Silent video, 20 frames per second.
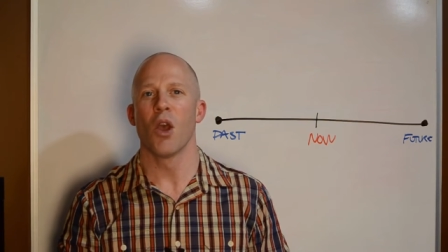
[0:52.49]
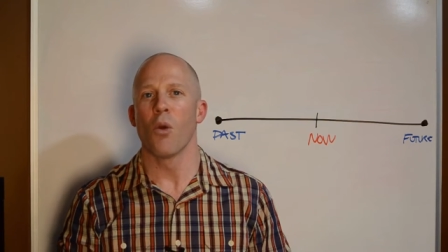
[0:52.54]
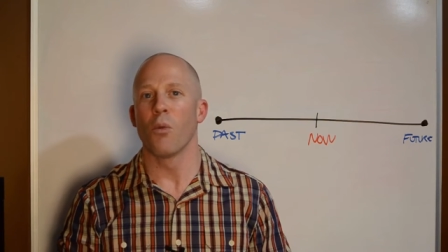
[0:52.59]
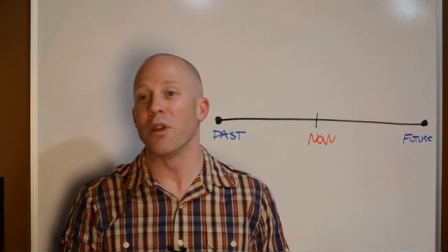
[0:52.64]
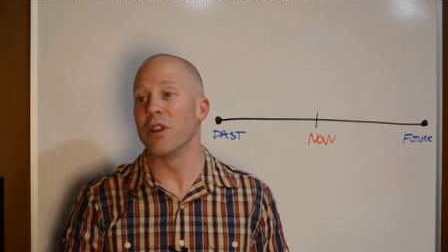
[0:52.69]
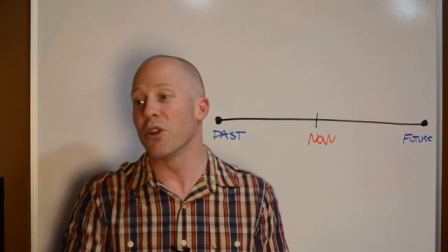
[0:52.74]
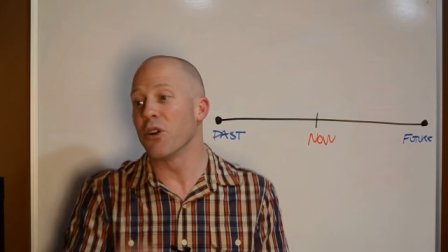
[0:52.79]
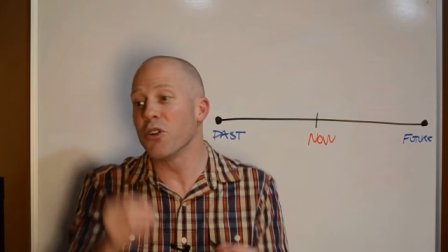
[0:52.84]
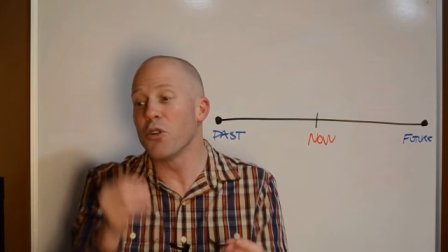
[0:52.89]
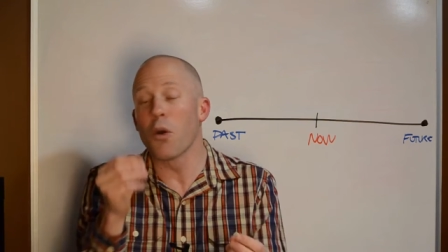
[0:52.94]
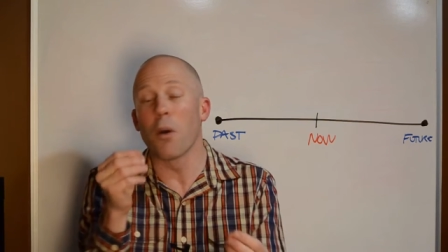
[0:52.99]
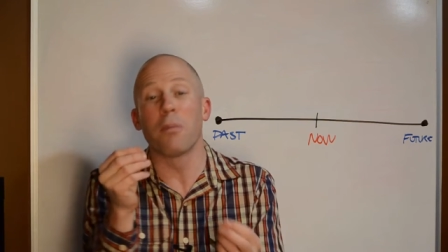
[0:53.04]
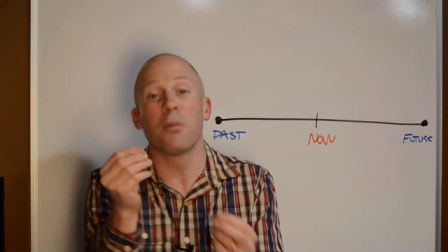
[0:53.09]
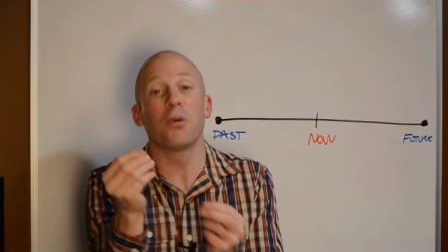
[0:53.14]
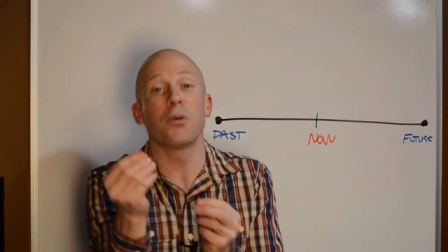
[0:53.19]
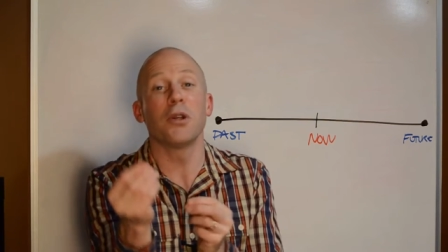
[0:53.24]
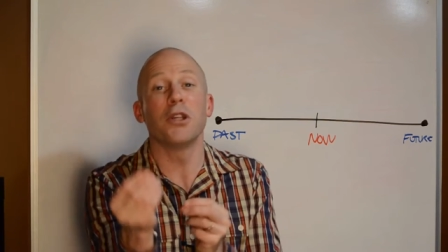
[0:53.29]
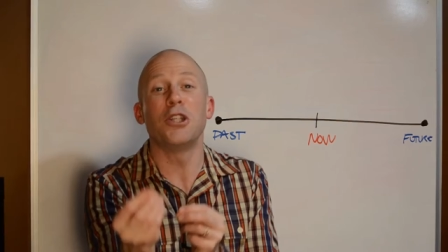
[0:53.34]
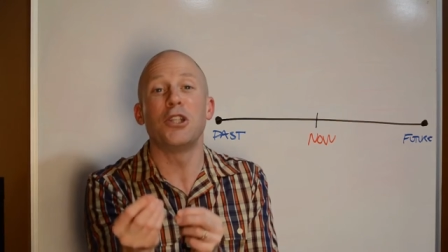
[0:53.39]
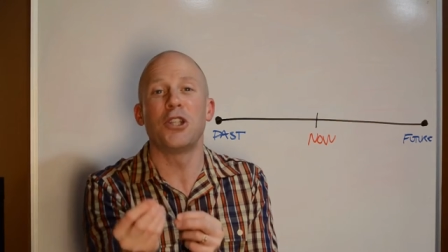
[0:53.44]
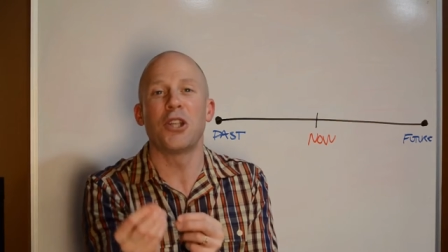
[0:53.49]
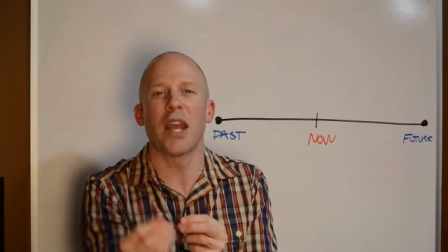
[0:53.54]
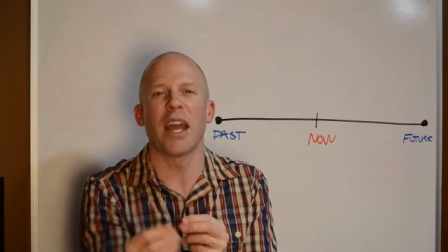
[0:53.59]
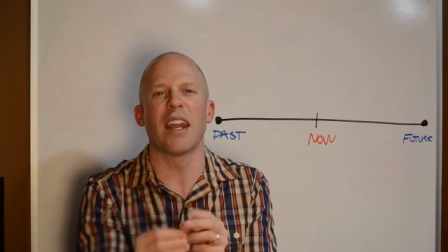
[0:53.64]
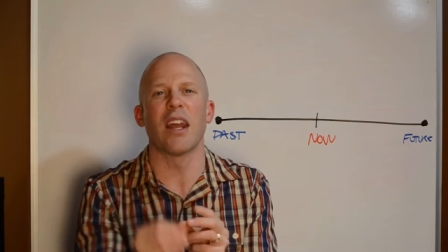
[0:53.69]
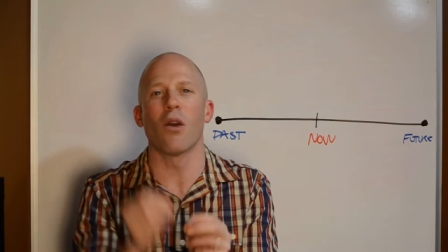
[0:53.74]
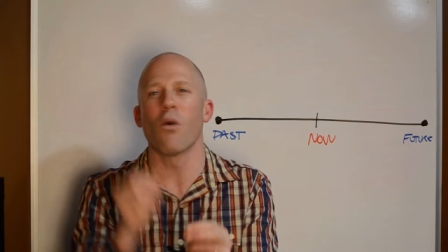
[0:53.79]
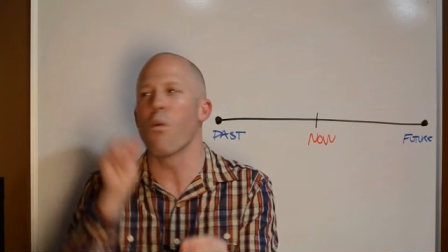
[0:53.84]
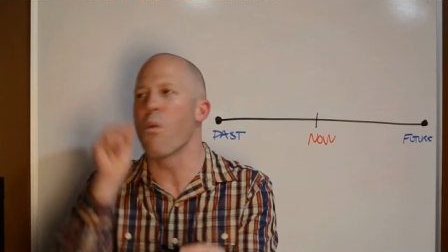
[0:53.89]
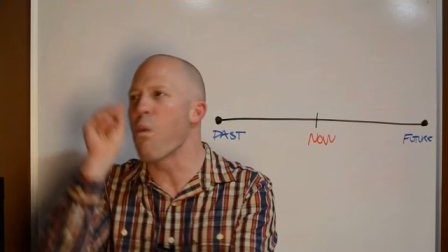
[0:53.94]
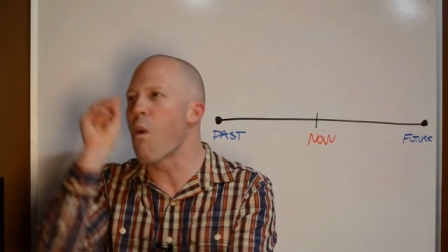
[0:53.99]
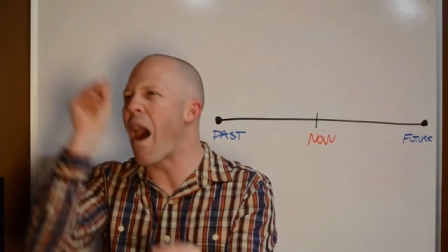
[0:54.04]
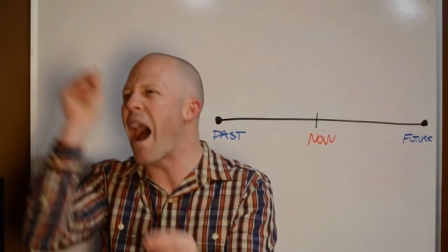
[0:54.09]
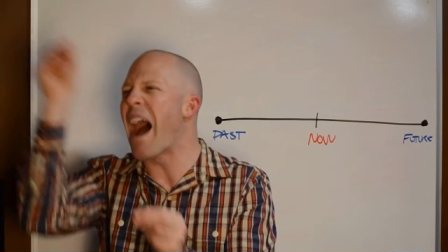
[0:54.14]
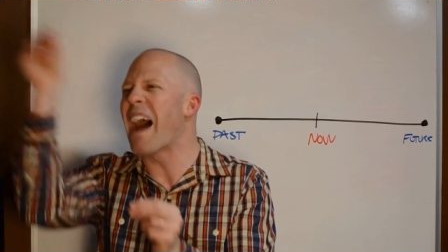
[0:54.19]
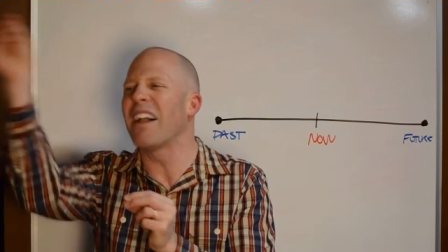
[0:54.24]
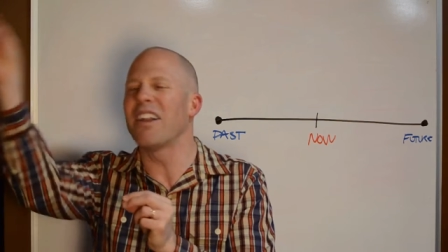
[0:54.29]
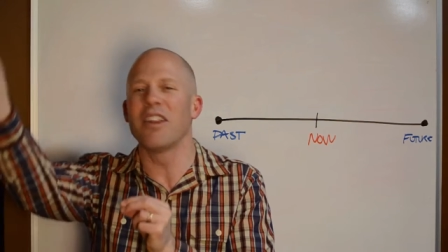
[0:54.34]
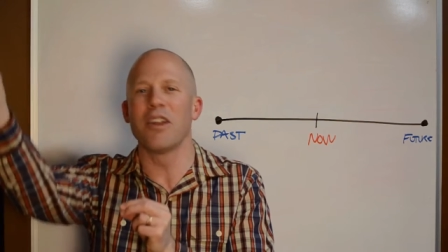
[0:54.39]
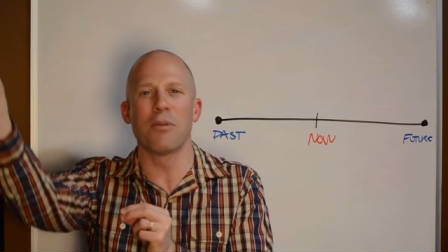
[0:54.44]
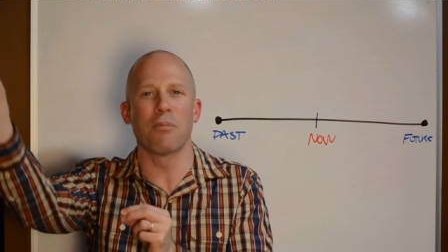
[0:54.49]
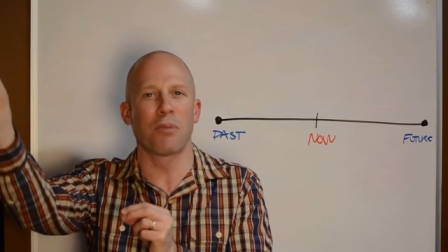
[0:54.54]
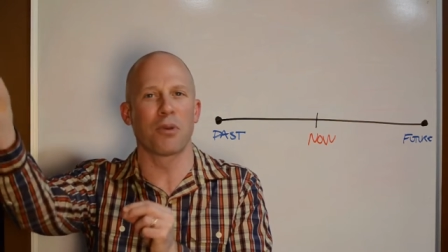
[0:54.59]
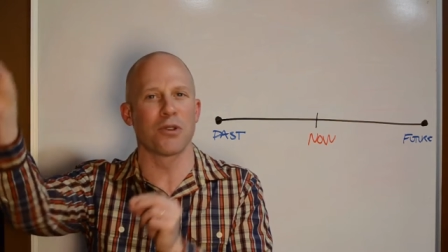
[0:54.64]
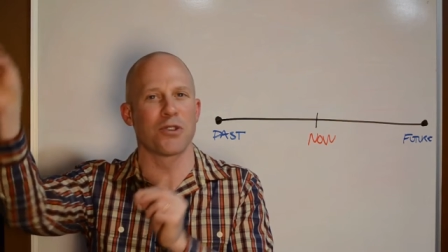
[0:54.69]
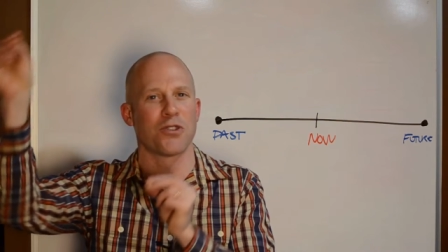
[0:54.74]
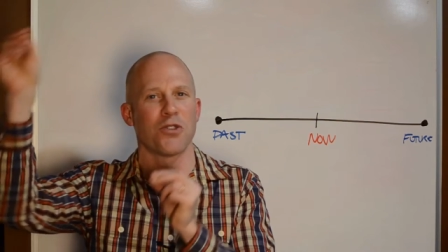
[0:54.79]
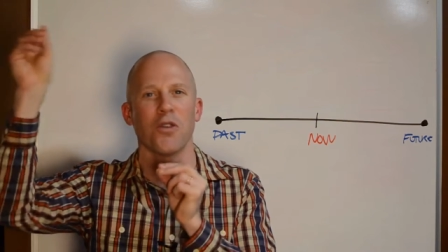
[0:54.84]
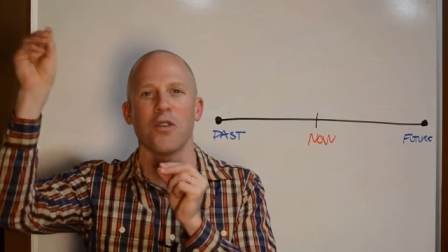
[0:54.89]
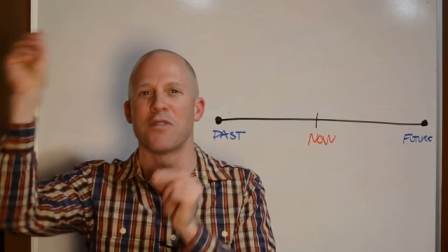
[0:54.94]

We learn to appreciate it while in pursuit